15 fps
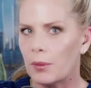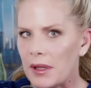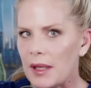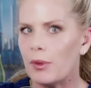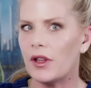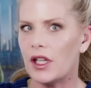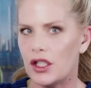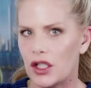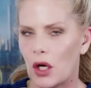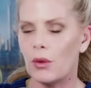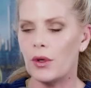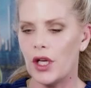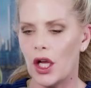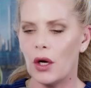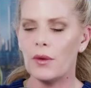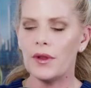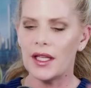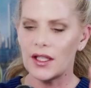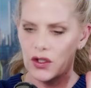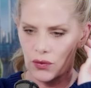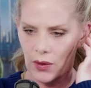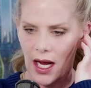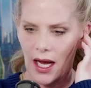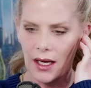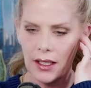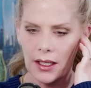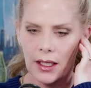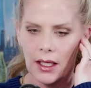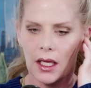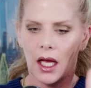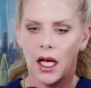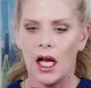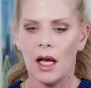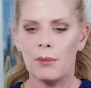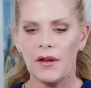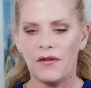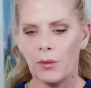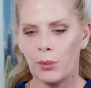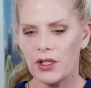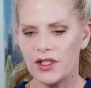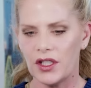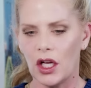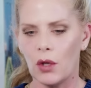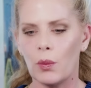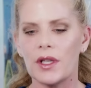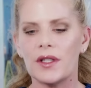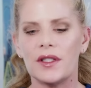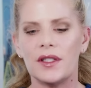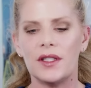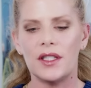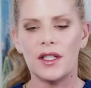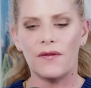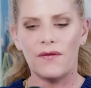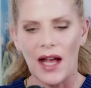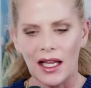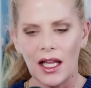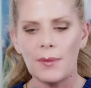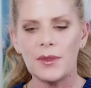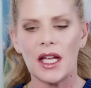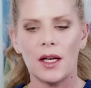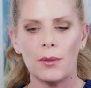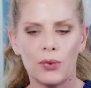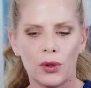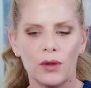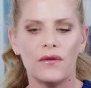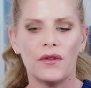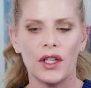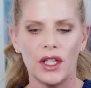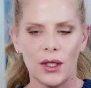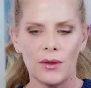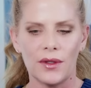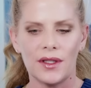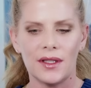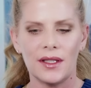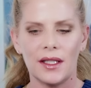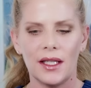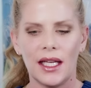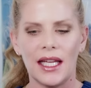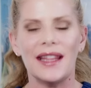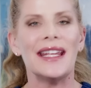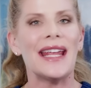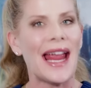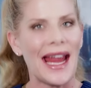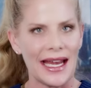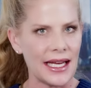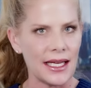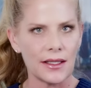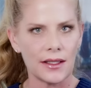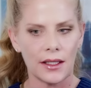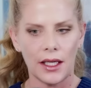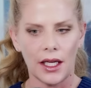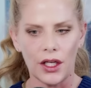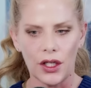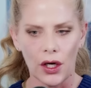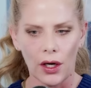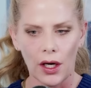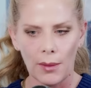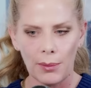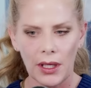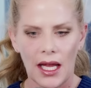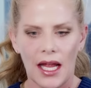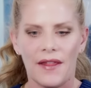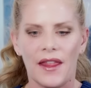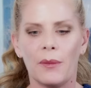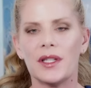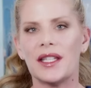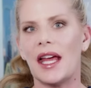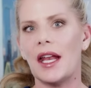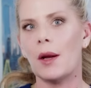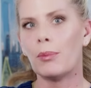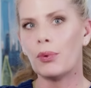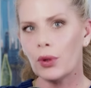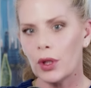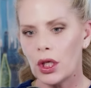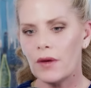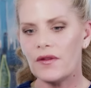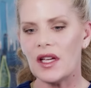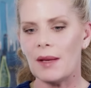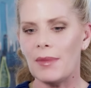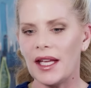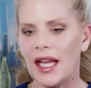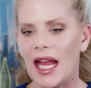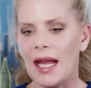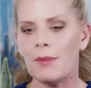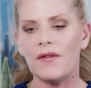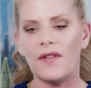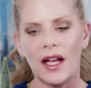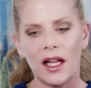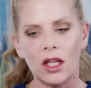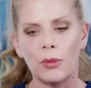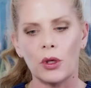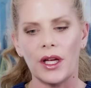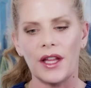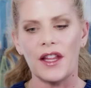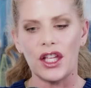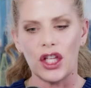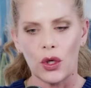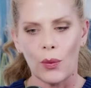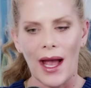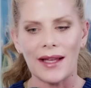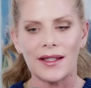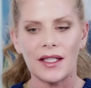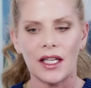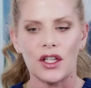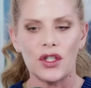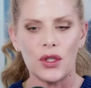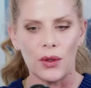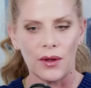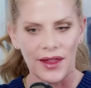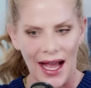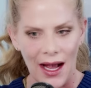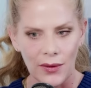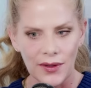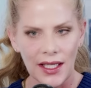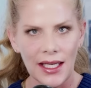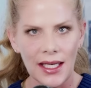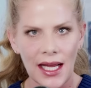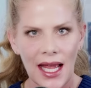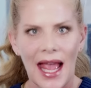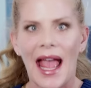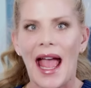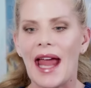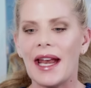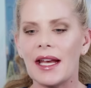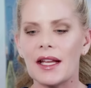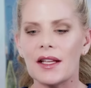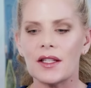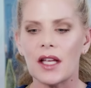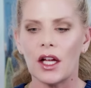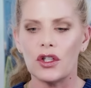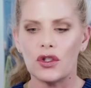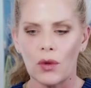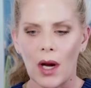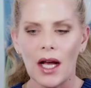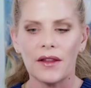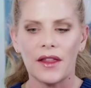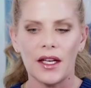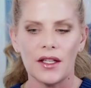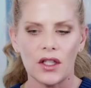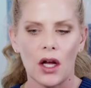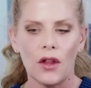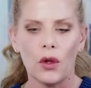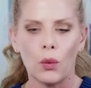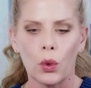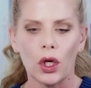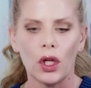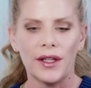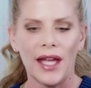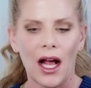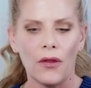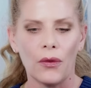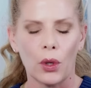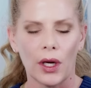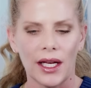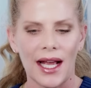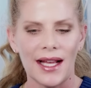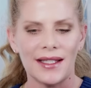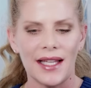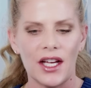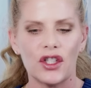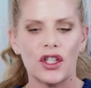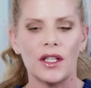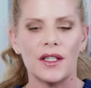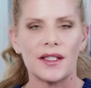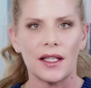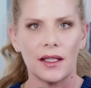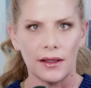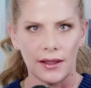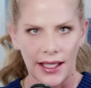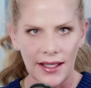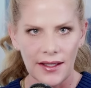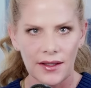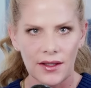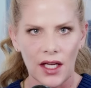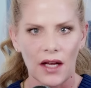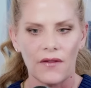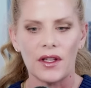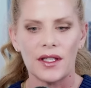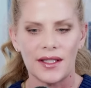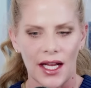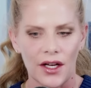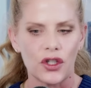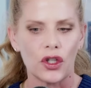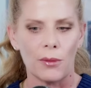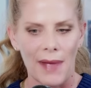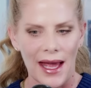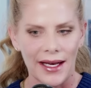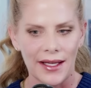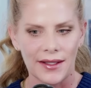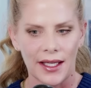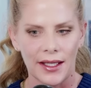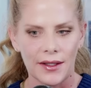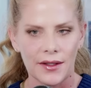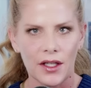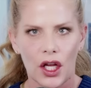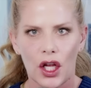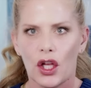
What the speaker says: For people that don't know, this drug, mifepristone, was developed and approved for use in the 80s in Europe. It was then approved and became available in the US in 2000. And it is a drug that is on the World Health Organization's list of essential medicines.